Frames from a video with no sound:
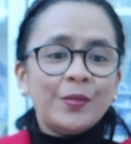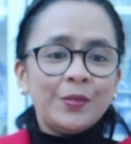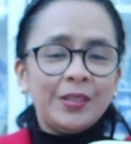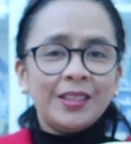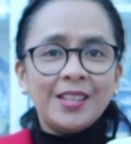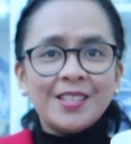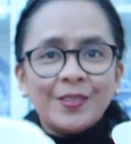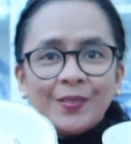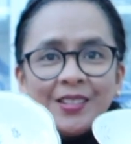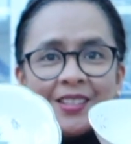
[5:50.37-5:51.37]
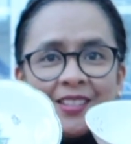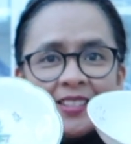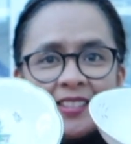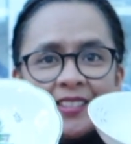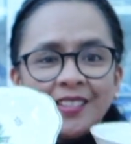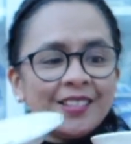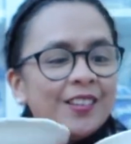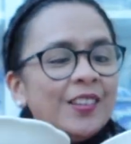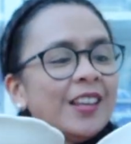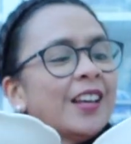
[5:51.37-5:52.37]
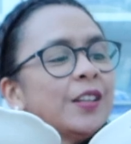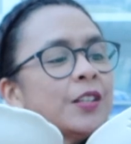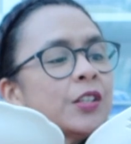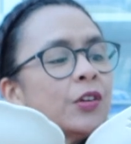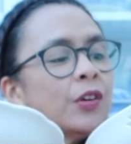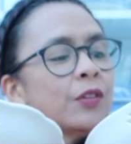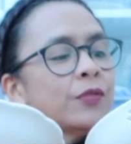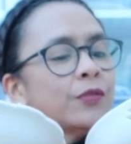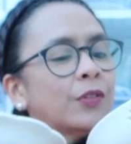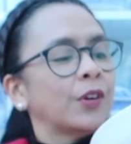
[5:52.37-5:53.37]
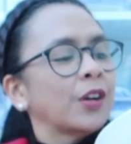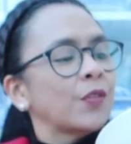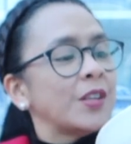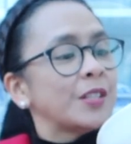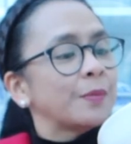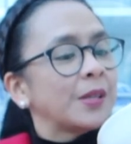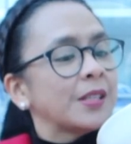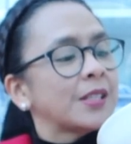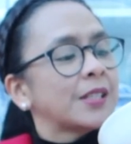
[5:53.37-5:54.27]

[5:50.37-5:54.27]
With this one. So yeah, these are all for Christmas.